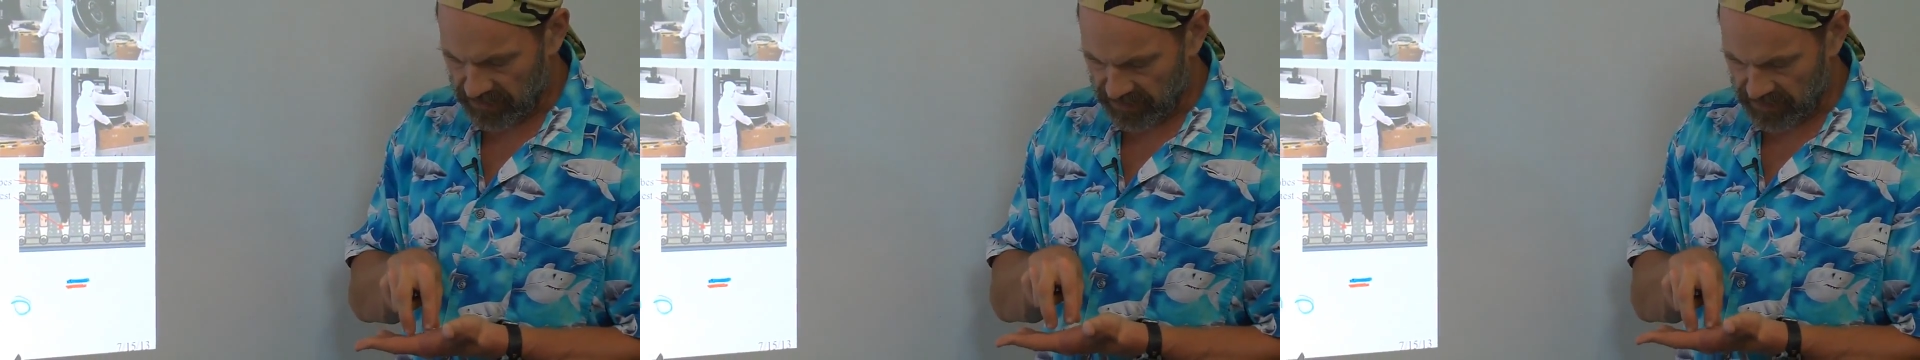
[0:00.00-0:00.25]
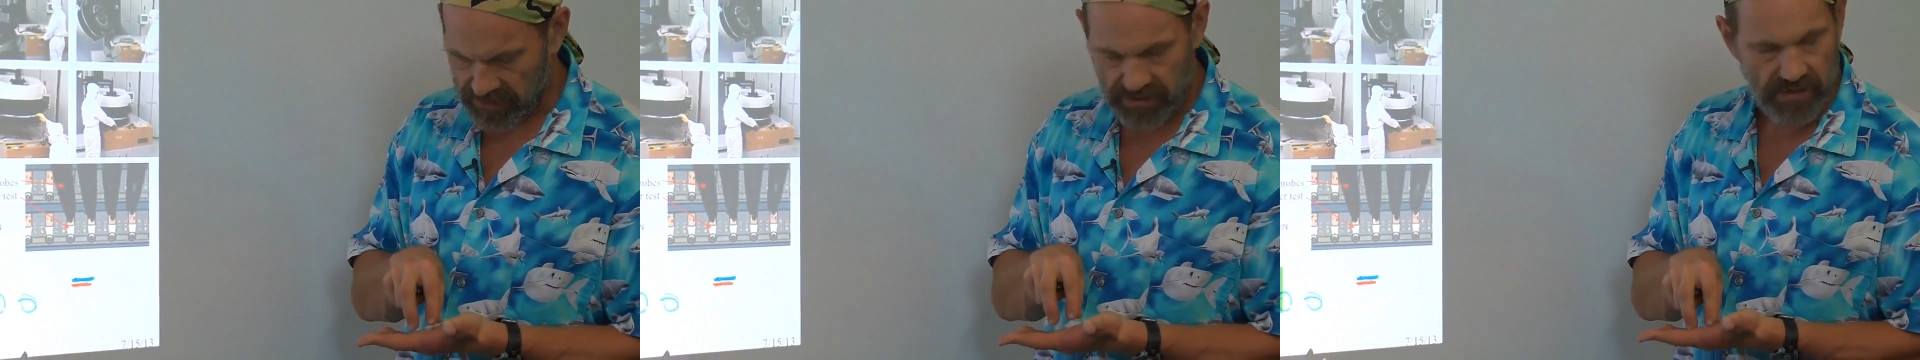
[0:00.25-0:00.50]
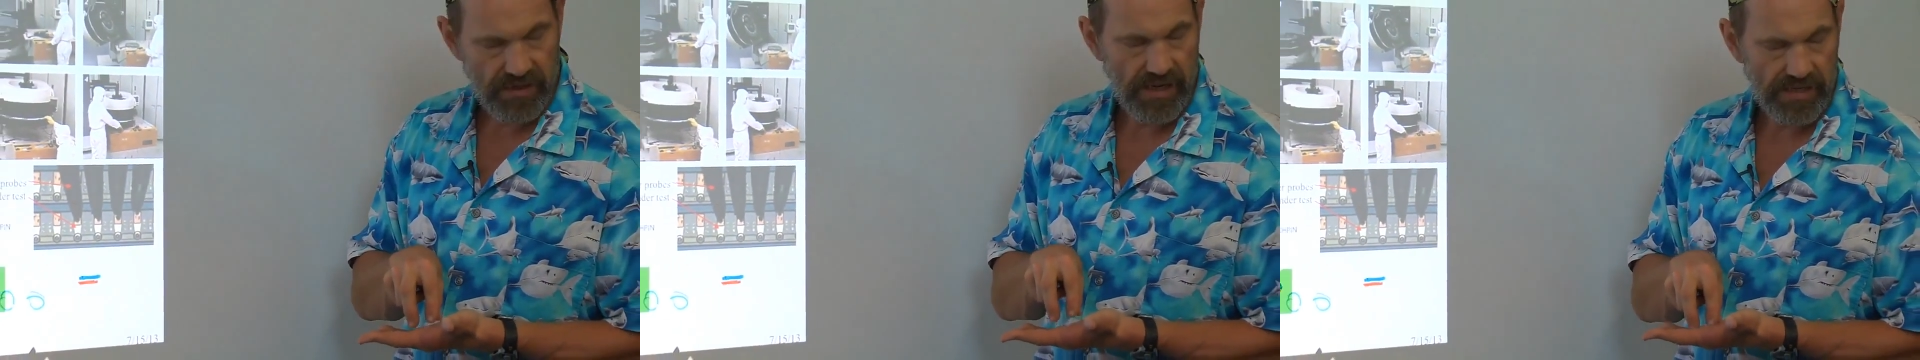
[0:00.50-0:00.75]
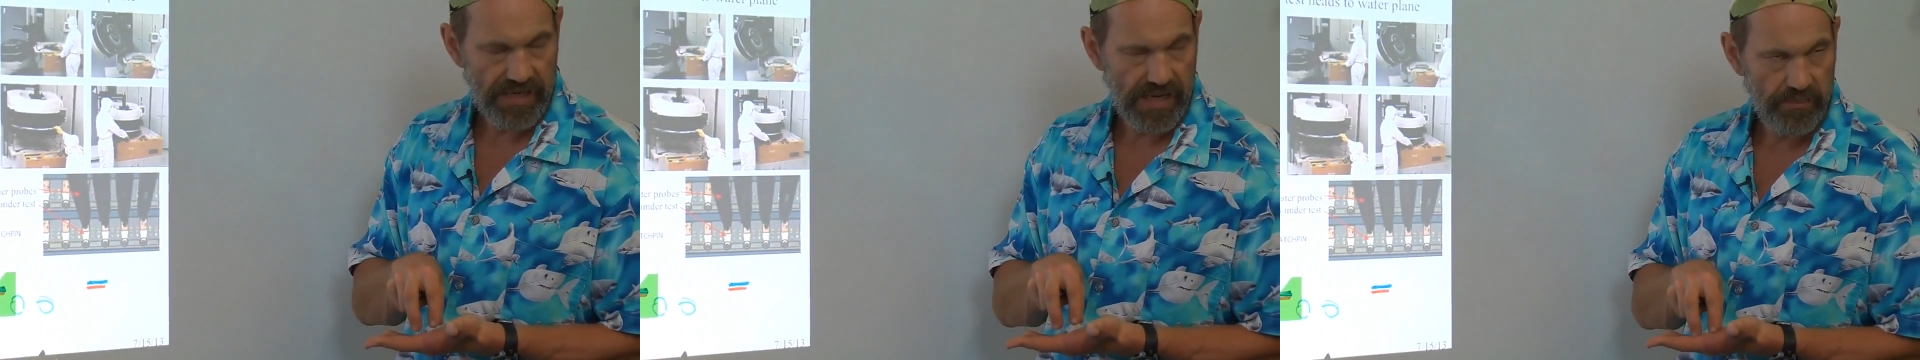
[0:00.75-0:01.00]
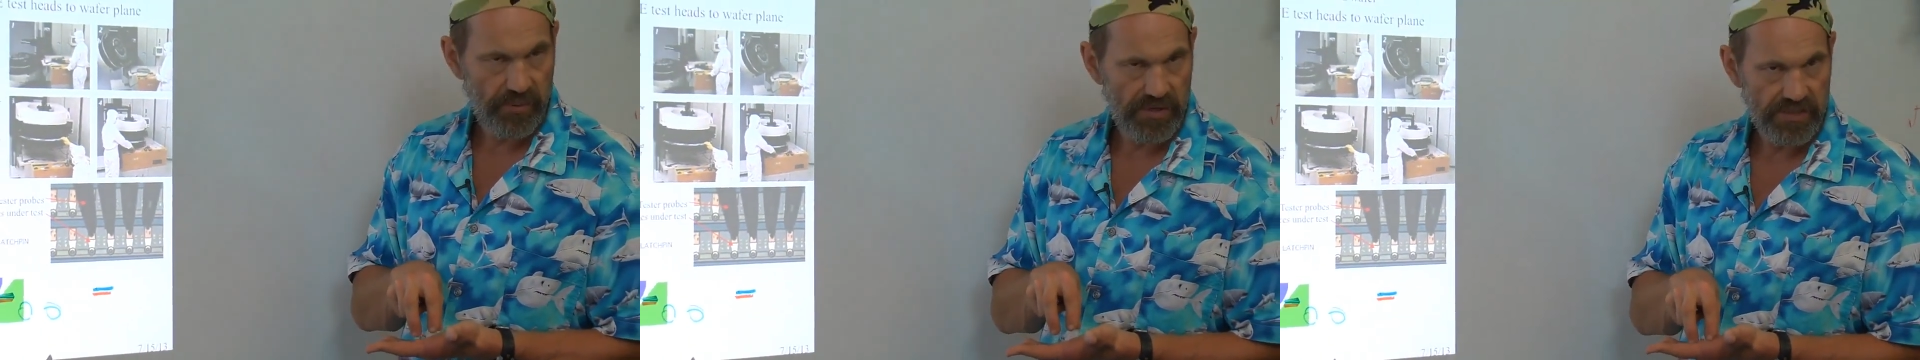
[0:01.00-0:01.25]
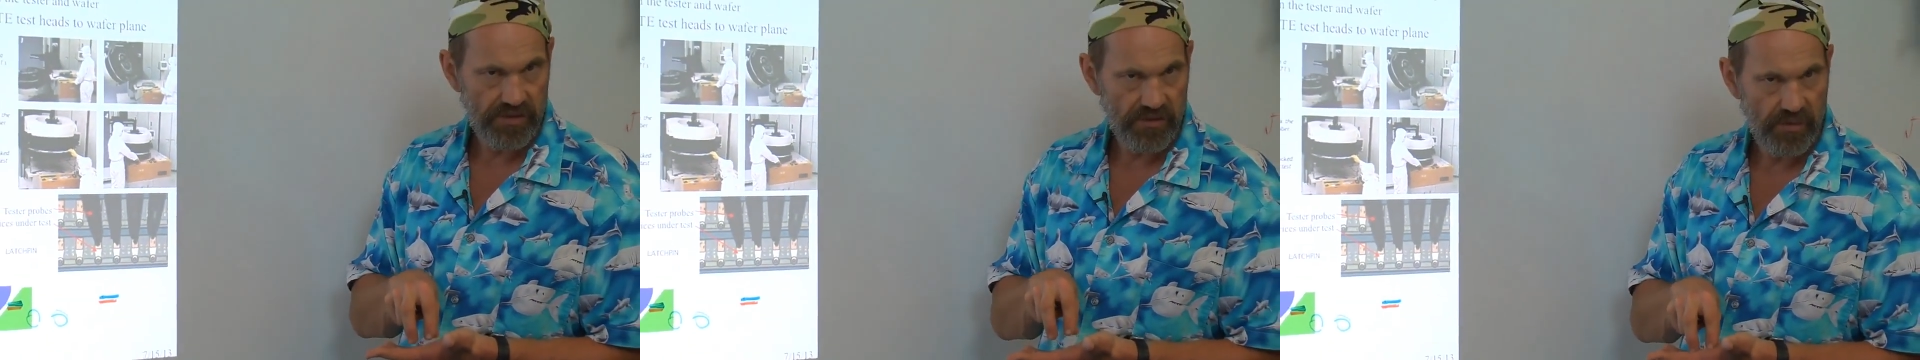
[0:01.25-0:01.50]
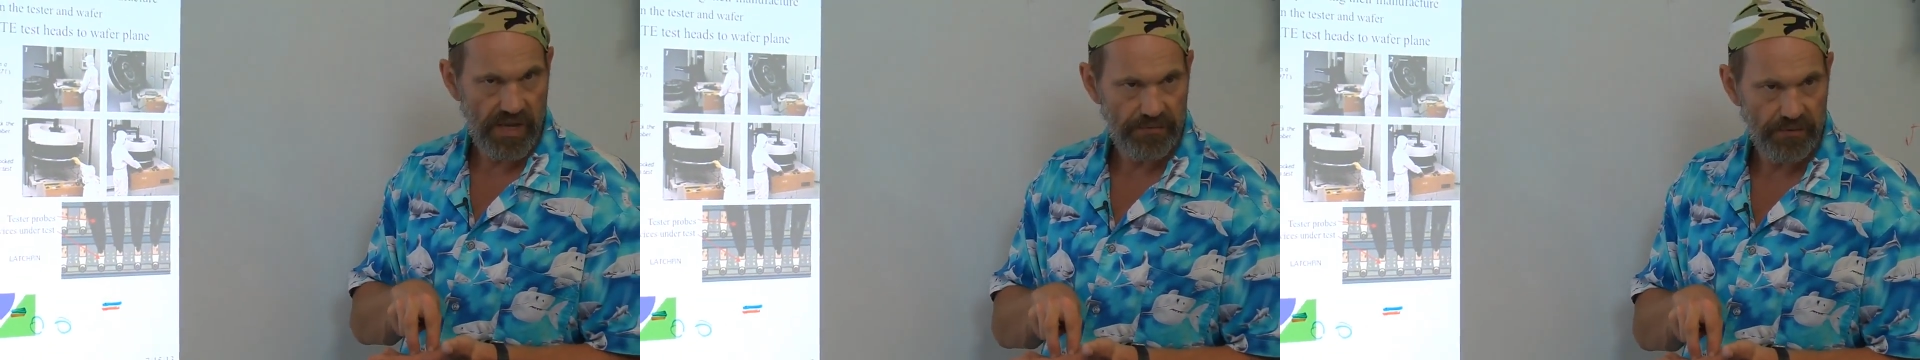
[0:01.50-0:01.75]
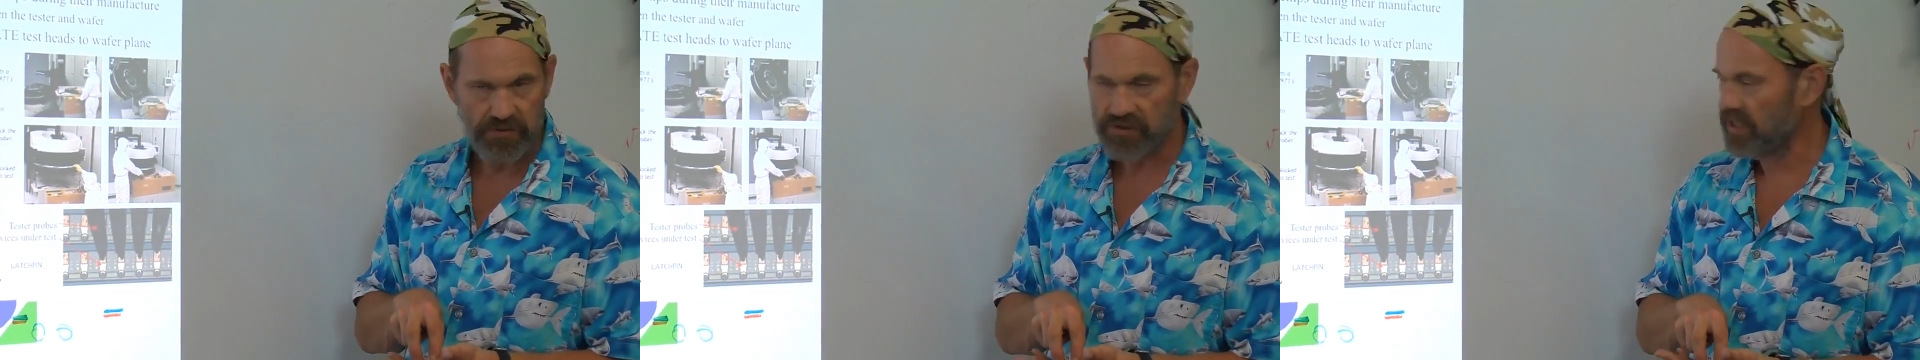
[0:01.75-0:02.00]
the contact points on the
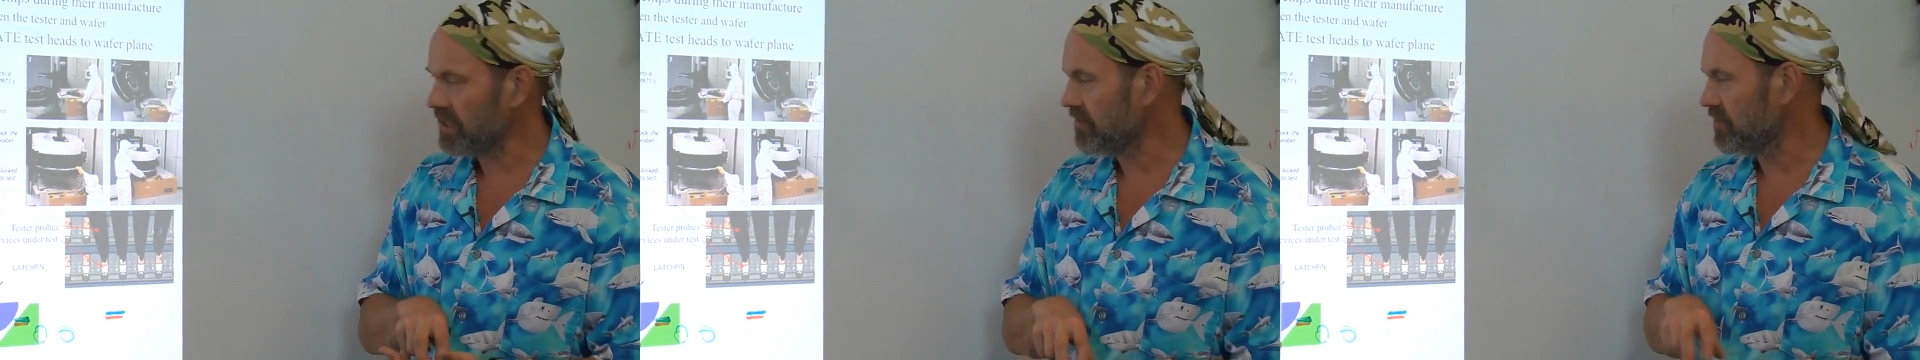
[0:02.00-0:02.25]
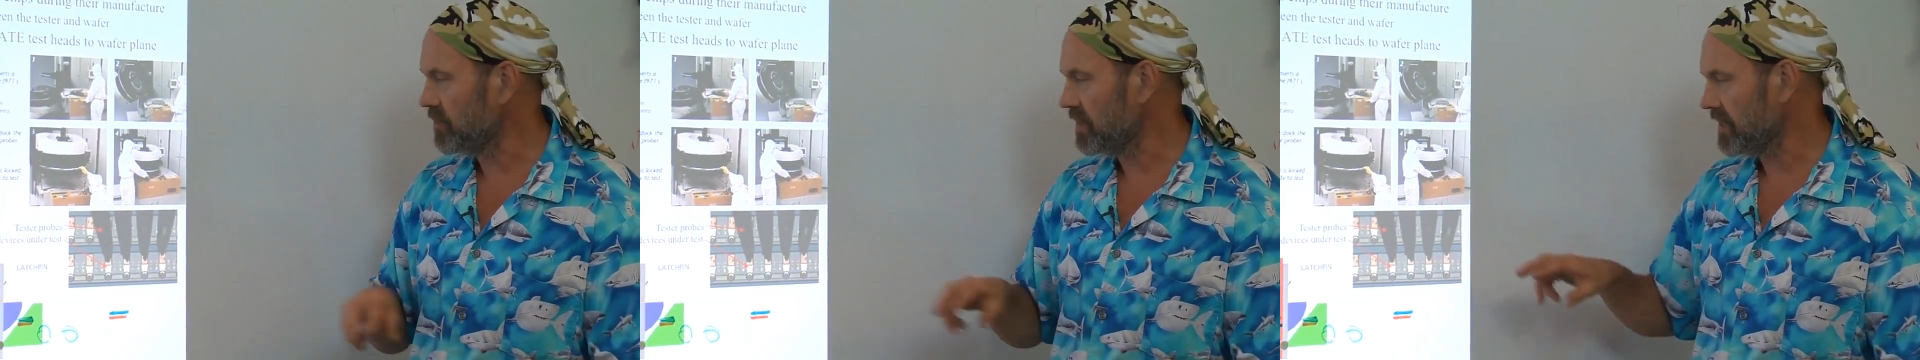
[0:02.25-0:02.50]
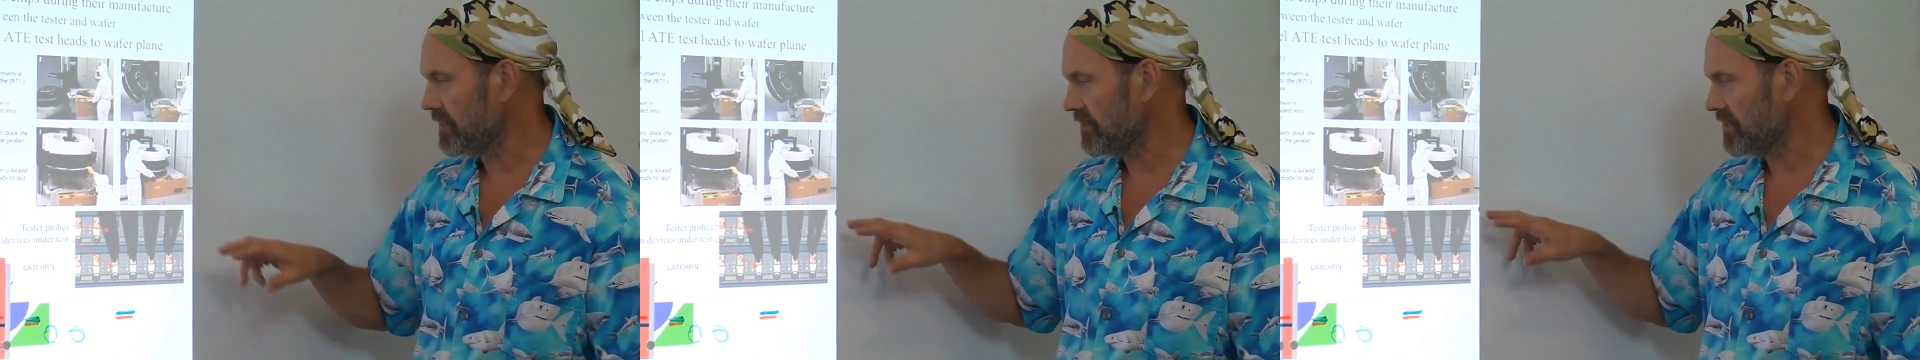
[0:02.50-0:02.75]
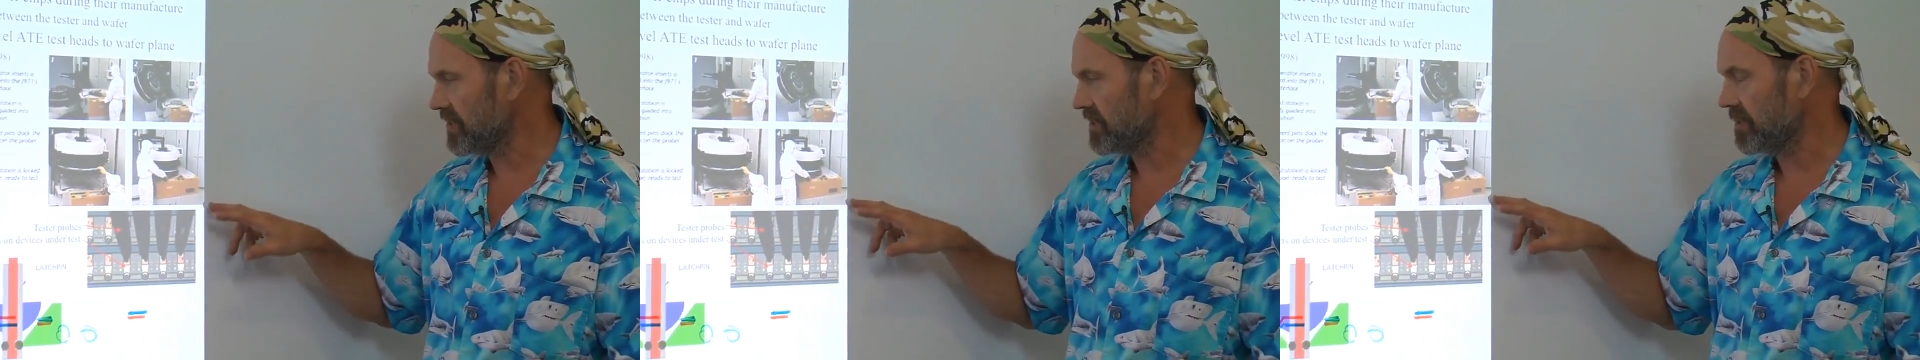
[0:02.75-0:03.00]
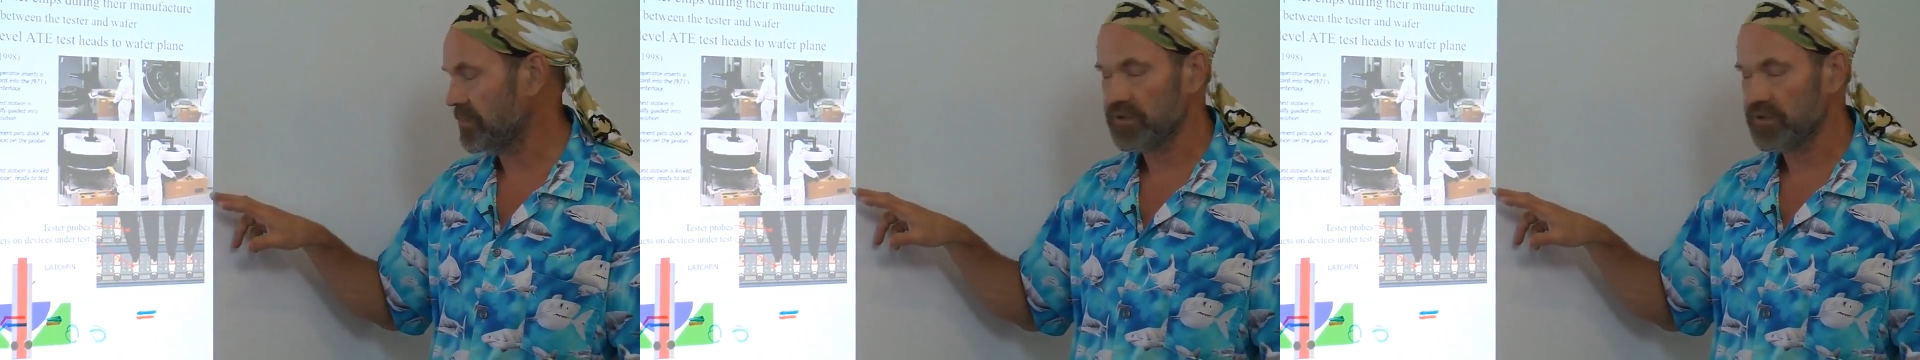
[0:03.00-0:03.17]
wafer so they could do 100%